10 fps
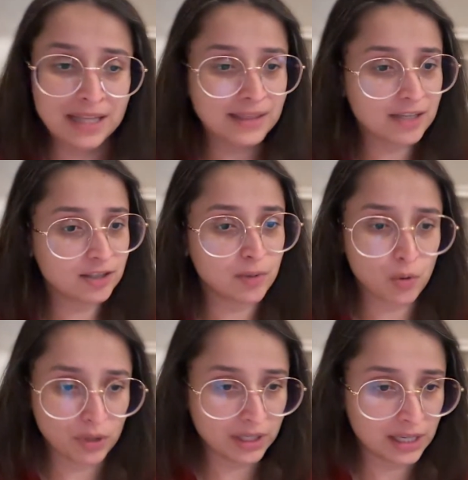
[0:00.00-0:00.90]
That's
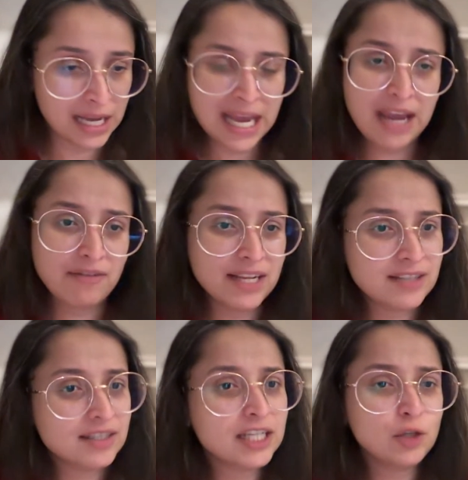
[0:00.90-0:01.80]
about it. If
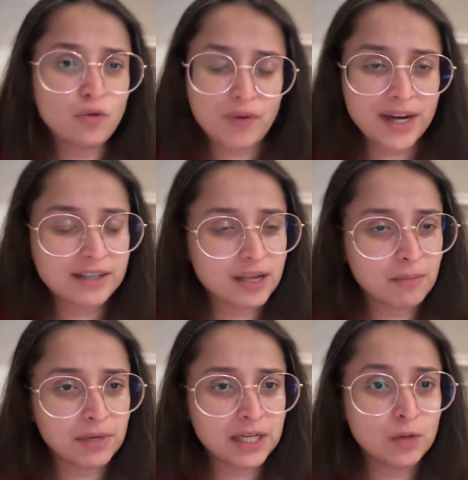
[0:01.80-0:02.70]
let's say you find
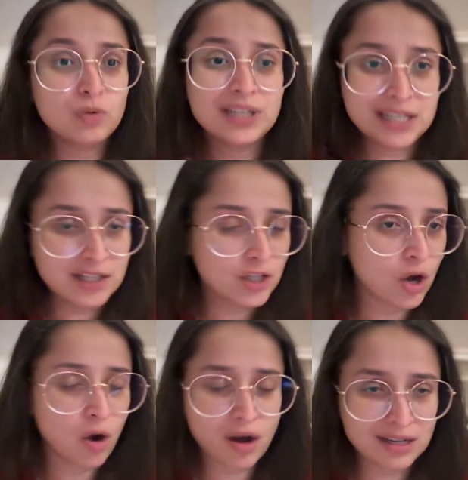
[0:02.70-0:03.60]
somebody who needs
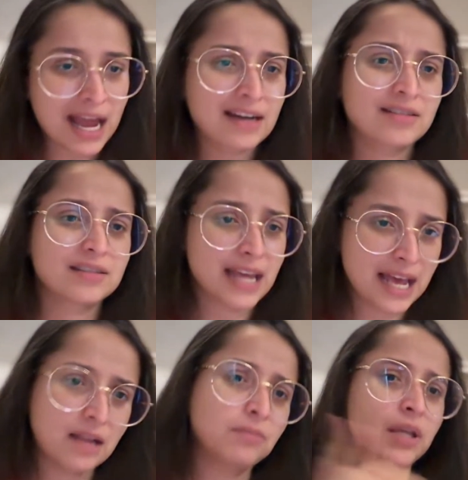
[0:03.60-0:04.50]
your contacts
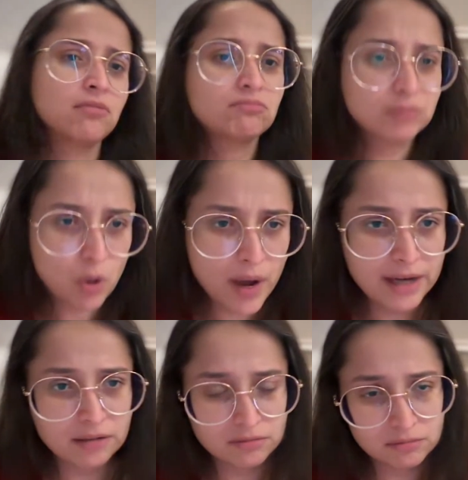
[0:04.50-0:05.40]
help, then go
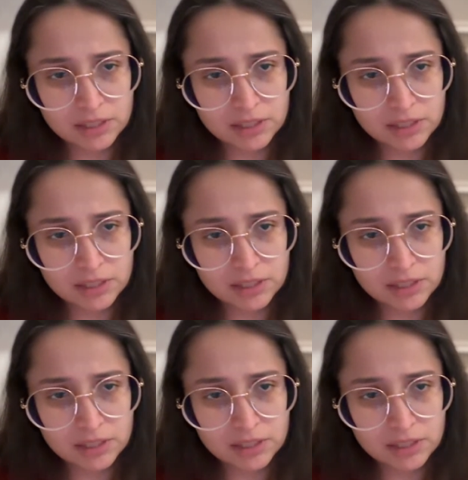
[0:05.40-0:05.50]
ahead,